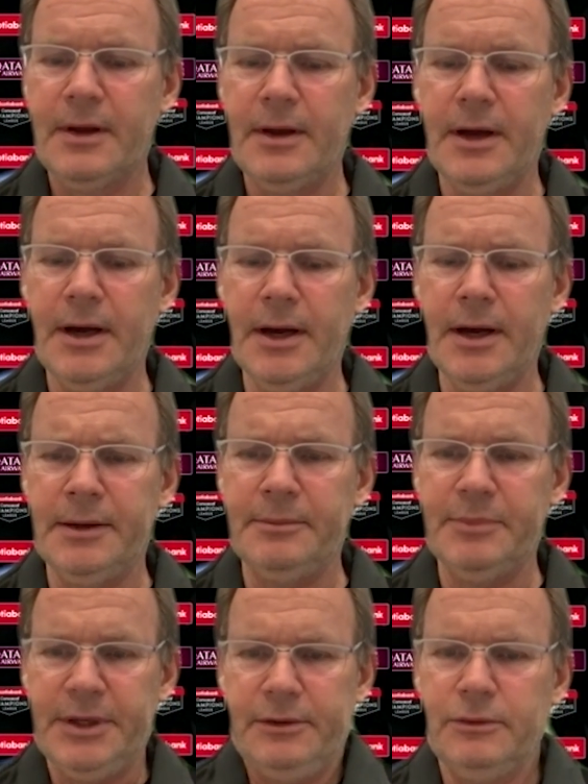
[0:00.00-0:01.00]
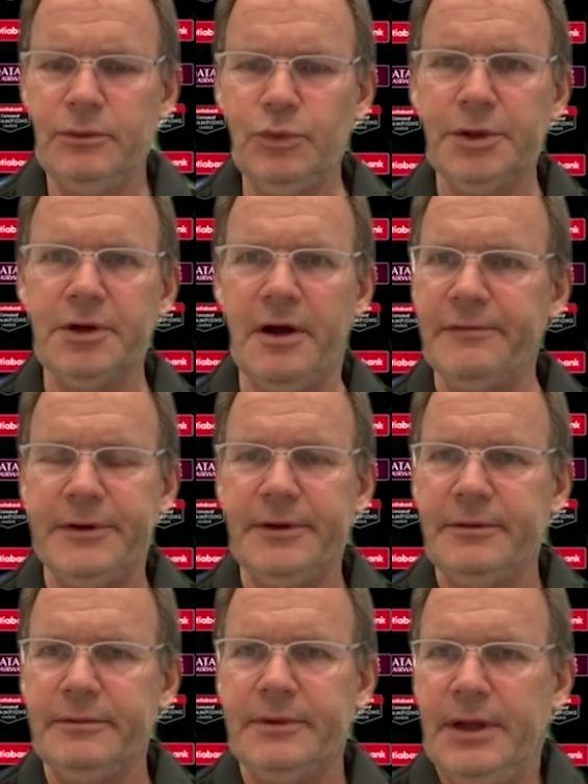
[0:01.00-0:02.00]
But we're
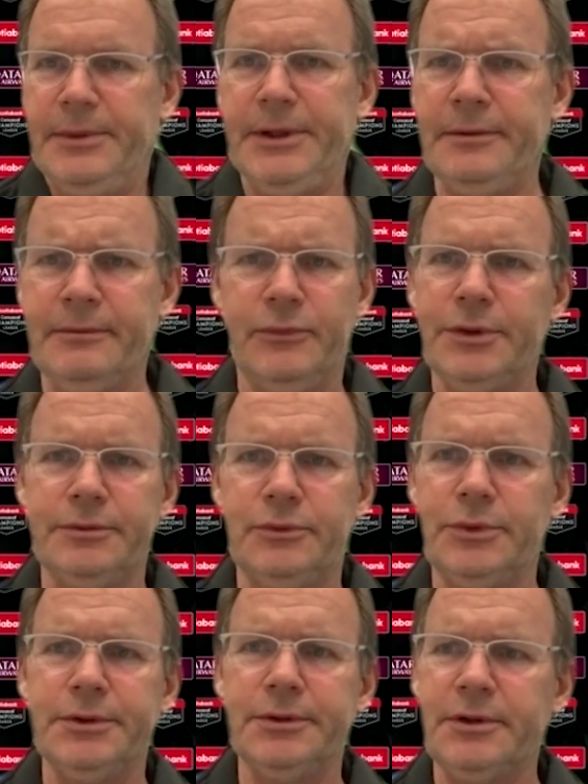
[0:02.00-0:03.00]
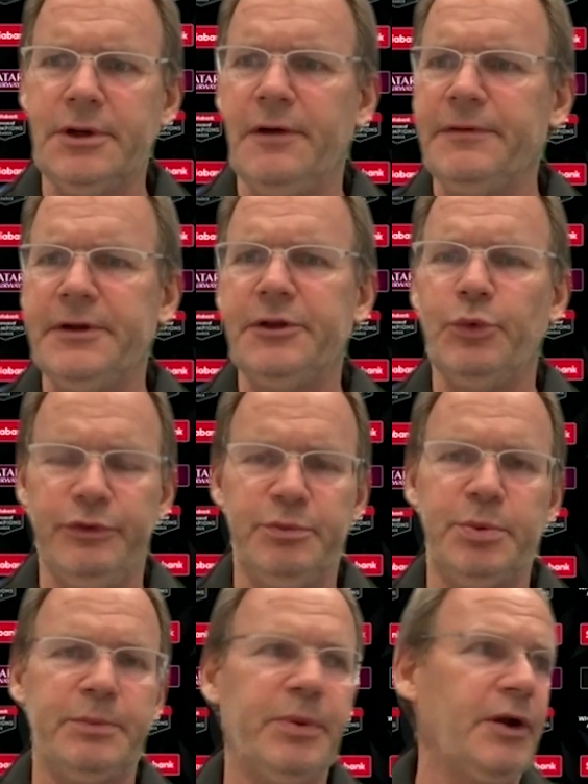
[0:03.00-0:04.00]
confident. I mean, we're confident that
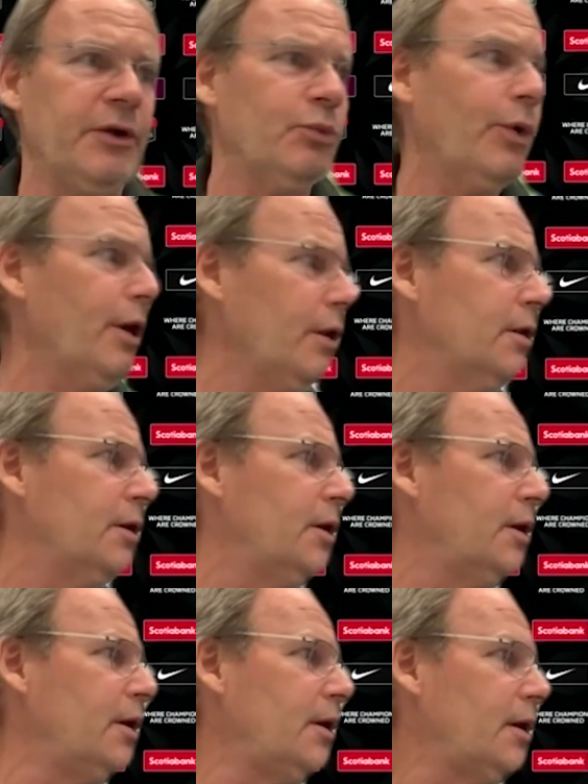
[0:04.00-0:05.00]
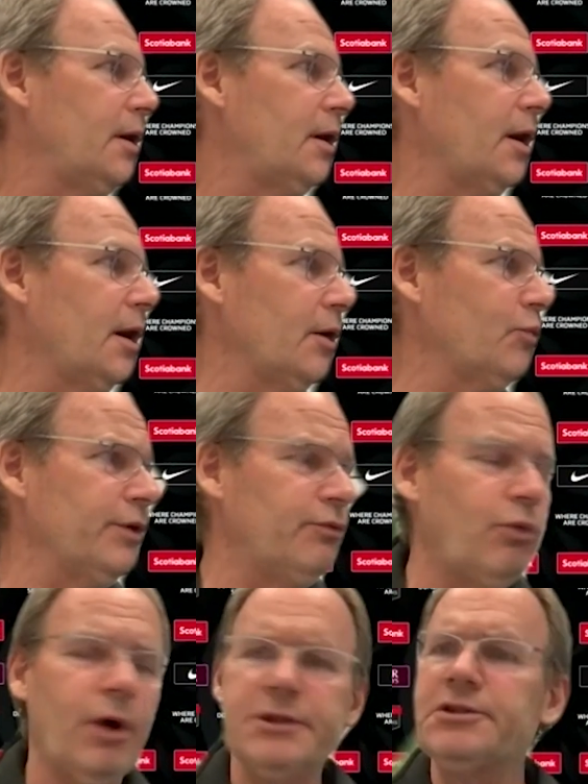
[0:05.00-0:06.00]
we've prepared well.
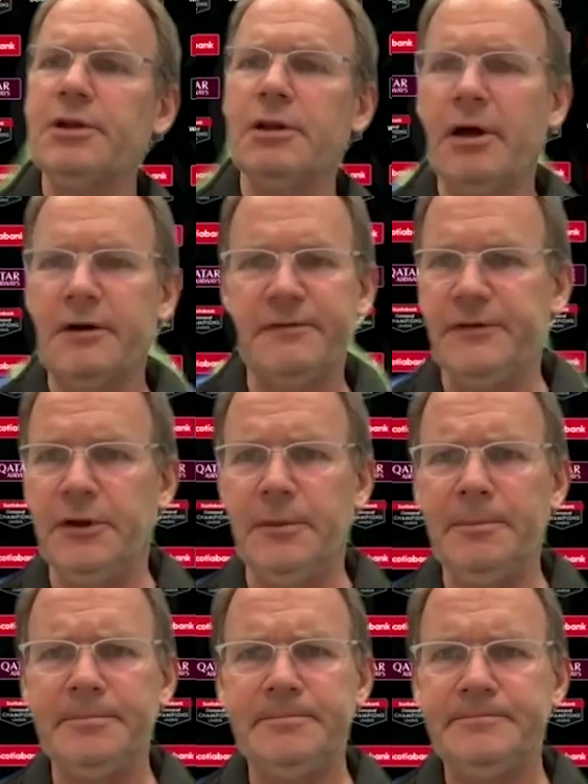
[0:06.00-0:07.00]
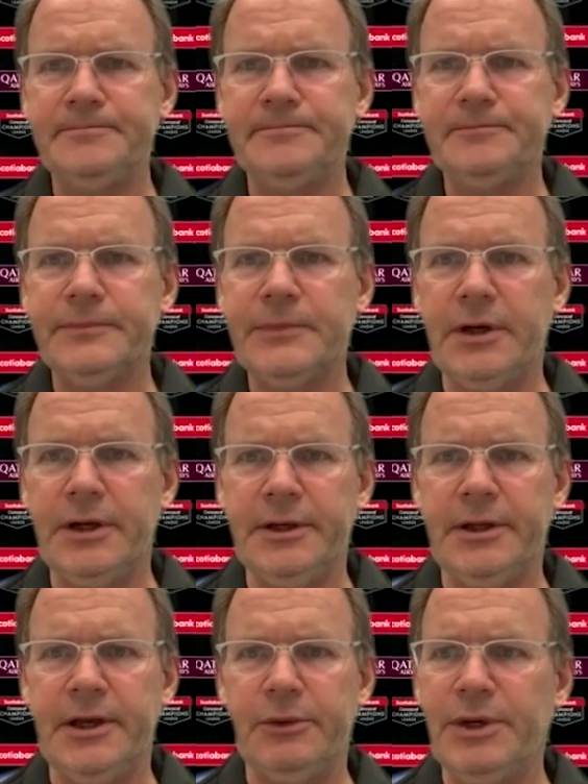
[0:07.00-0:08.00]
We've watched a lot of film
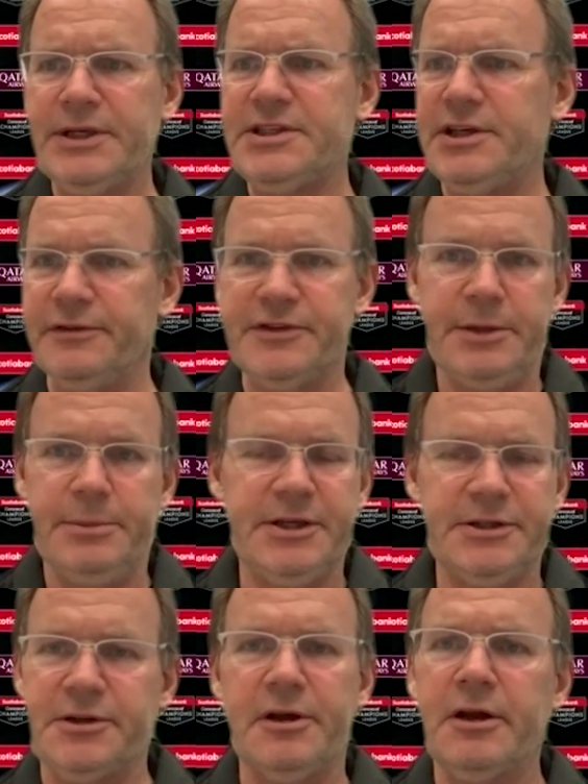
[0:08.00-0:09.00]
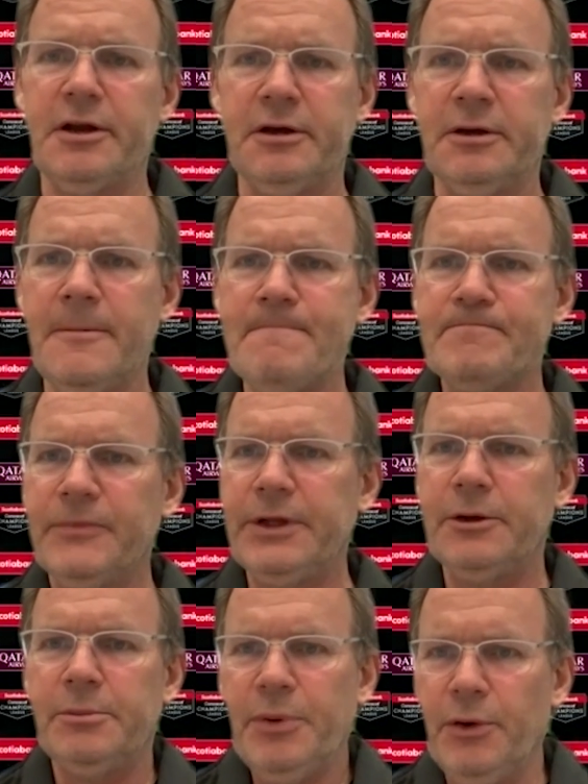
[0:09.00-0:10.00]
on NYCFC because they're not a, you
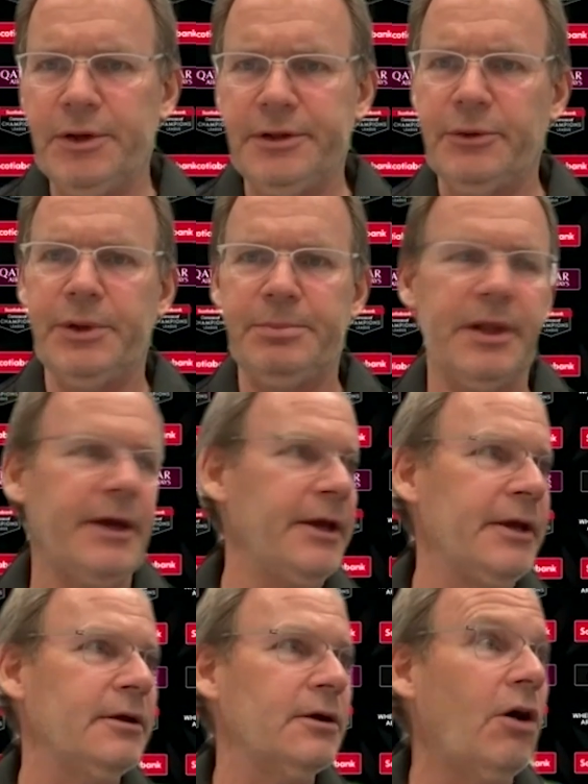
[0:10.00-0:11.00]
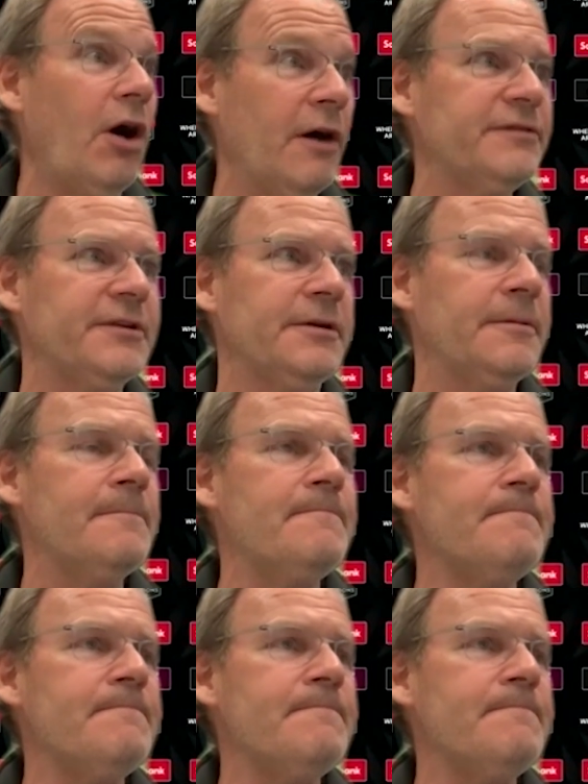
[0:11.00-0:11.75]
know, opponent that we play often.